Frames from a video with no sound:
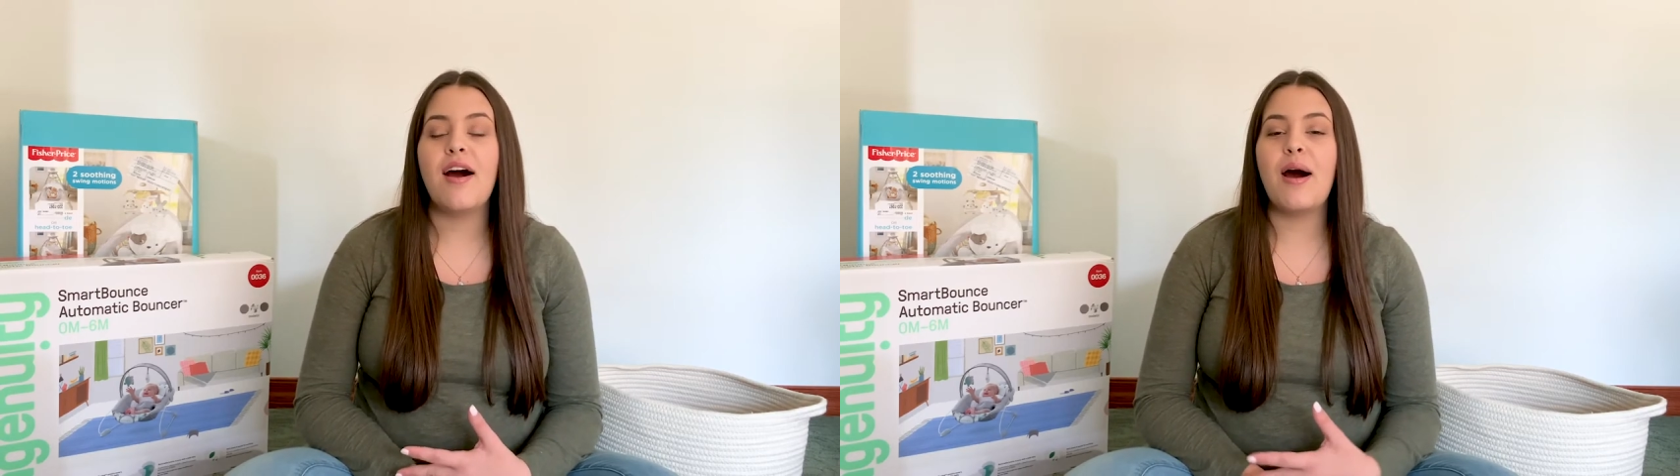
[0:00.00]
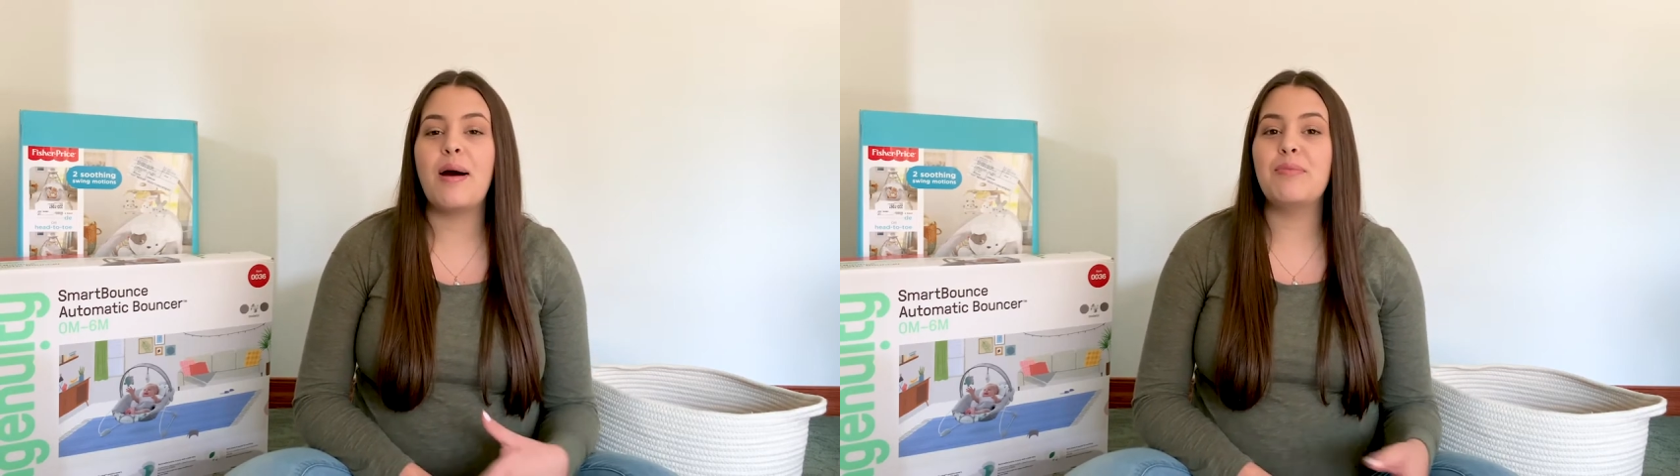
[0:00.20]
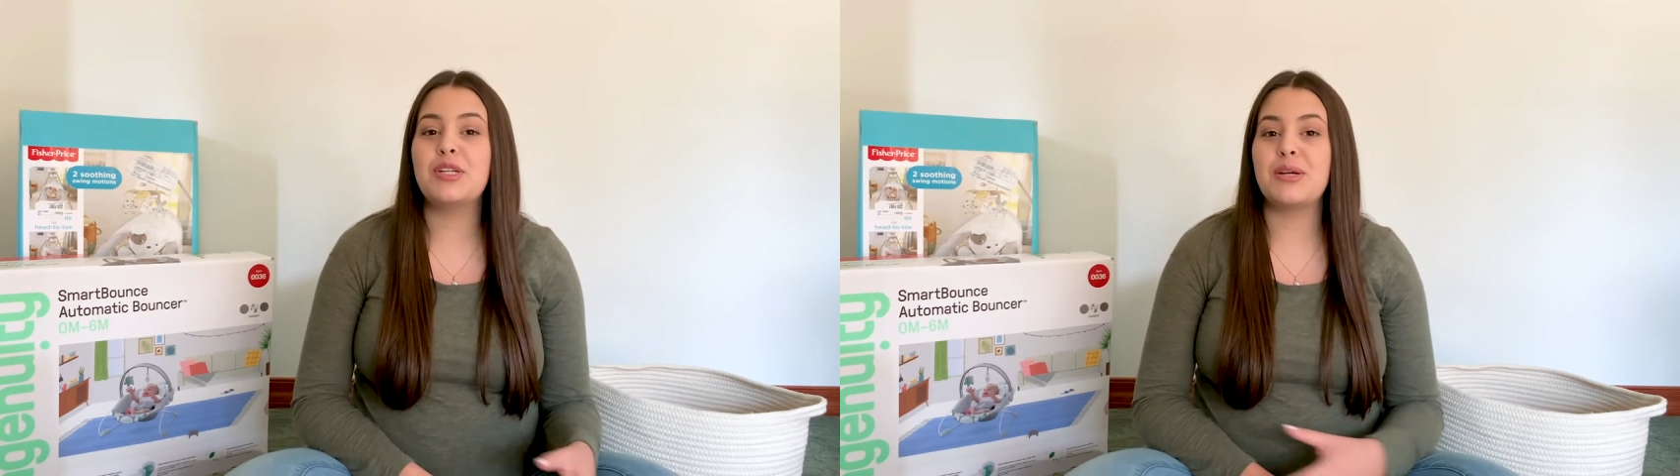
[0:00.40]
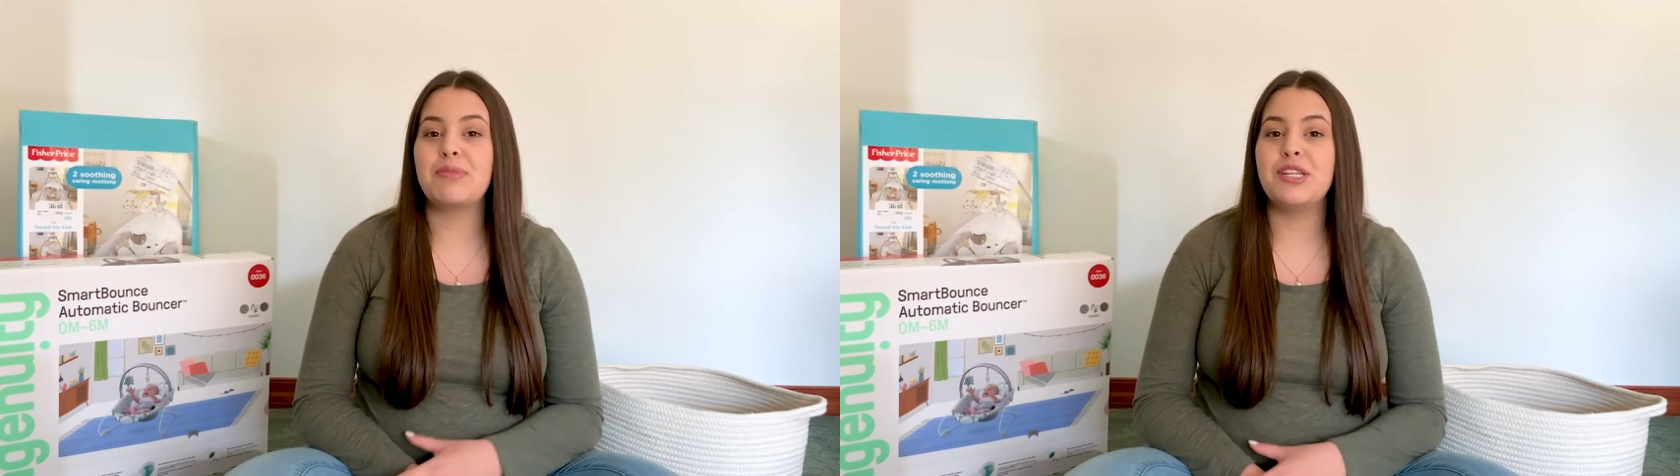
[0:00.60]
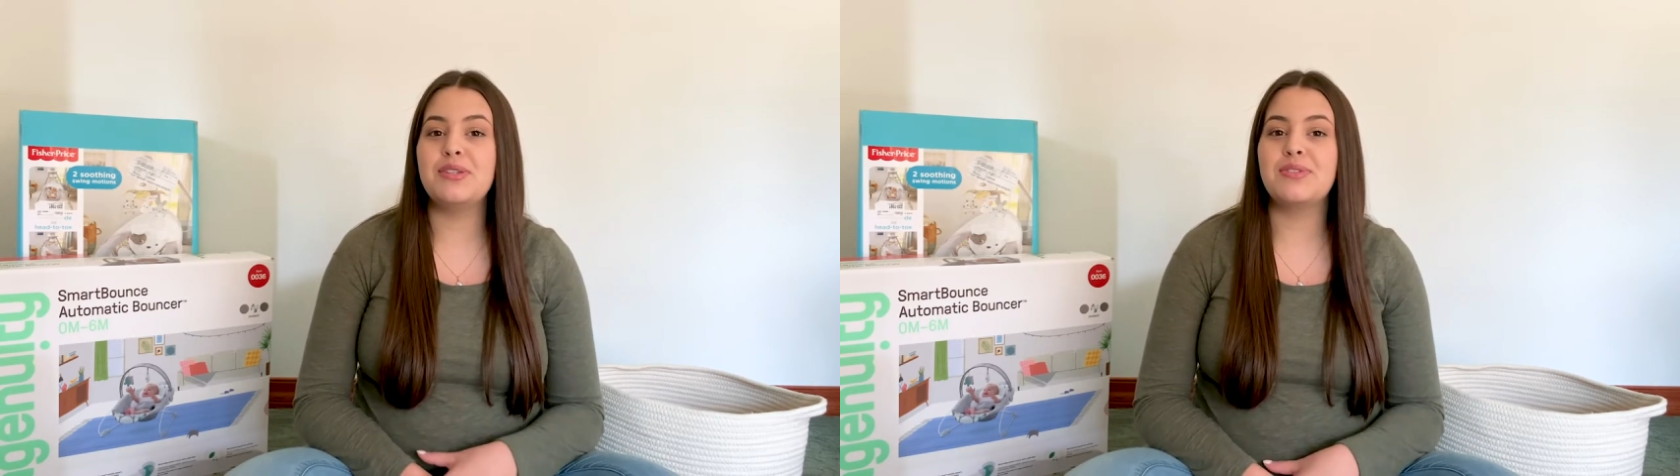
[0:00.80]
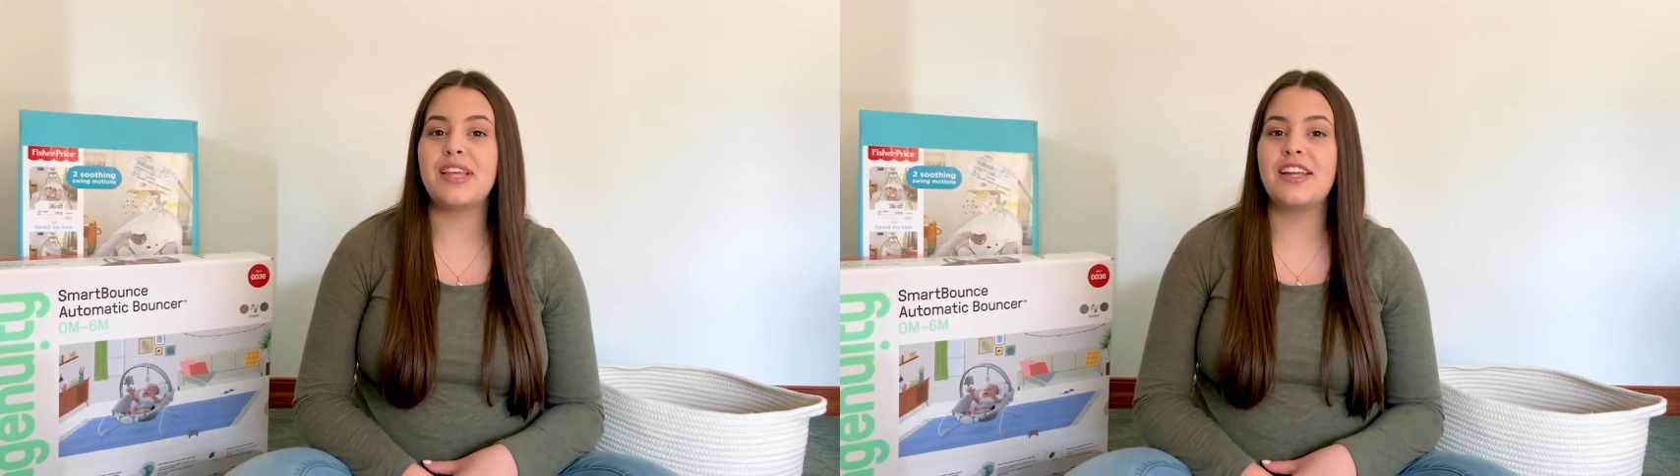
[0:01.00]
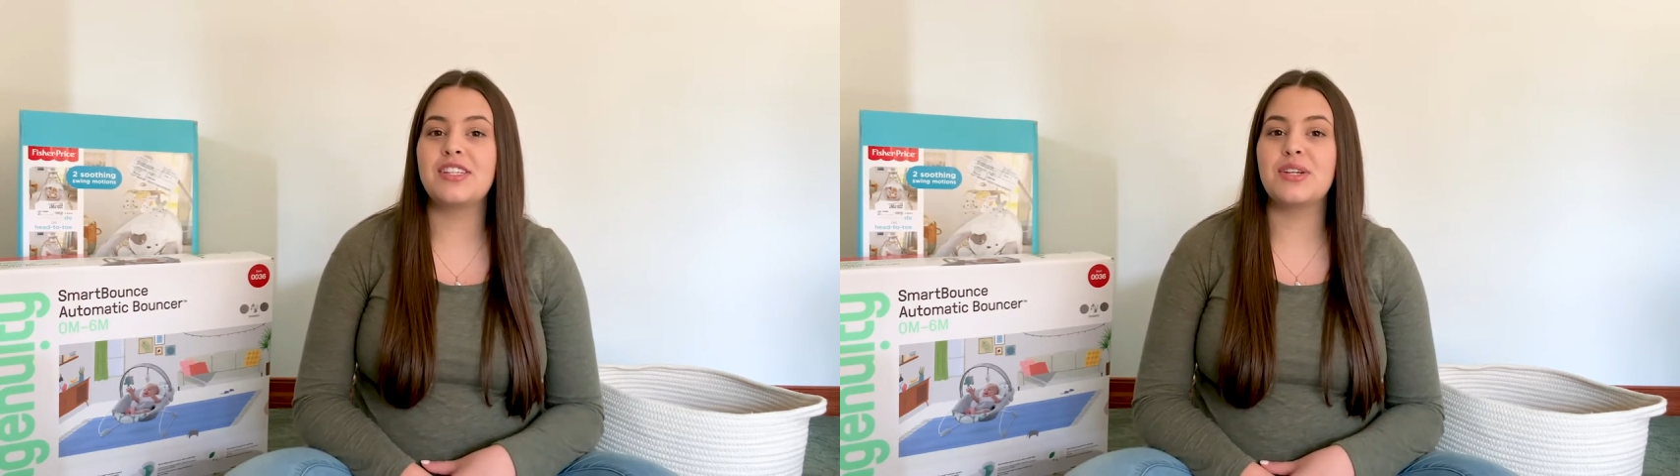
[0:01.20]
um, which I'm gonna use that